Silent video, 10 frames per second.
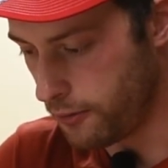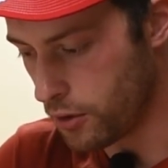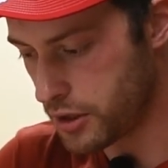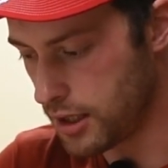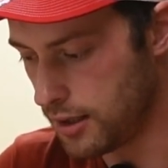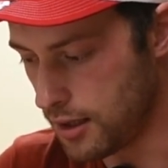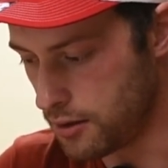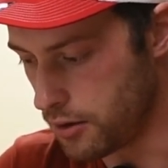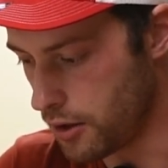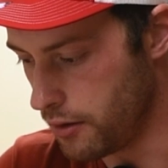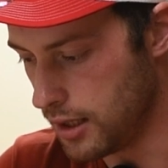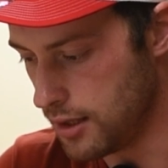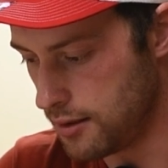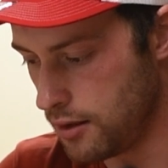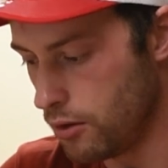force it takes to turn
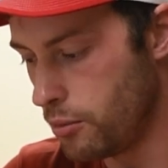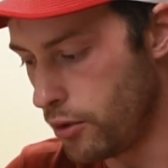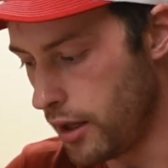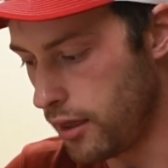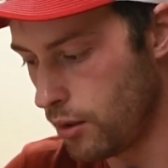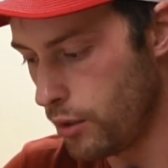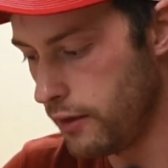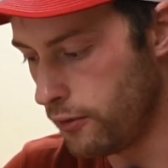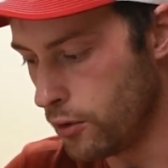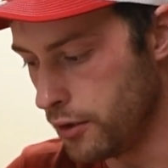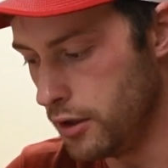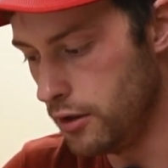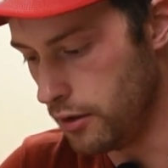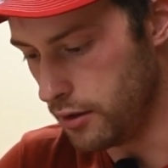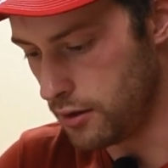is 0.34
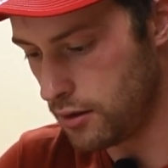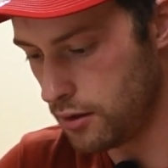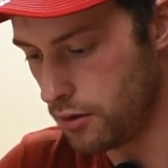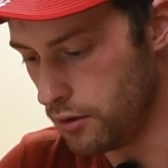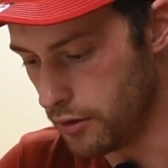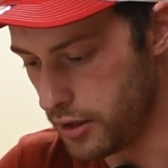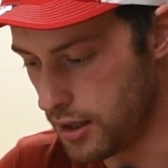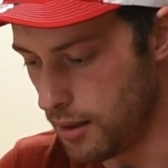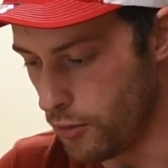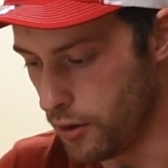newtons to do the same